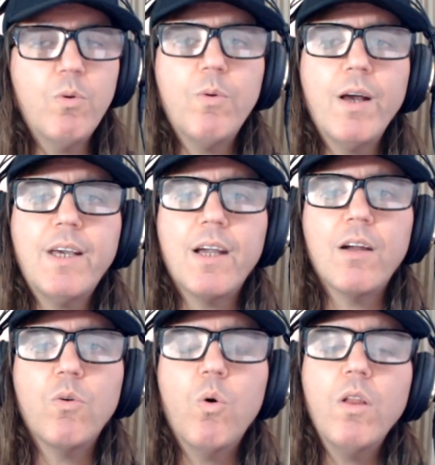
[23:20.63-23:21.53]
What do I
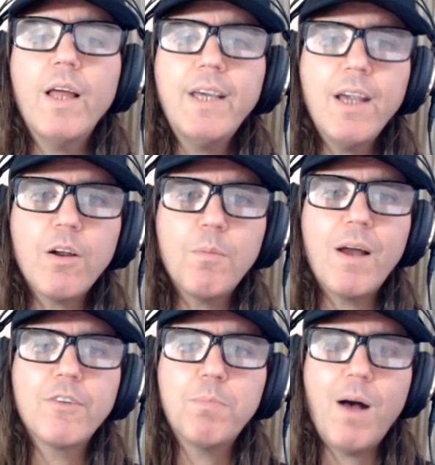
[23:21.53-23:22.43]
care? All I care
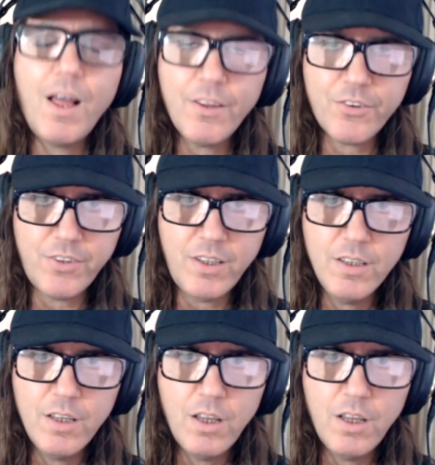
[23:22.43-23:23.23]
about is policy.